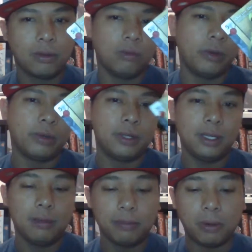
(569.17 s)
Weird
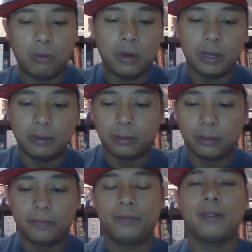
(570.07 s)
team, but whatever.
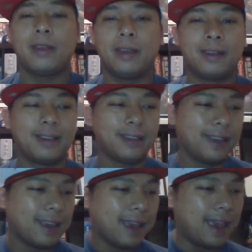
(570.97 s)

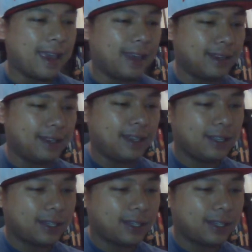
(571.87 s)
And each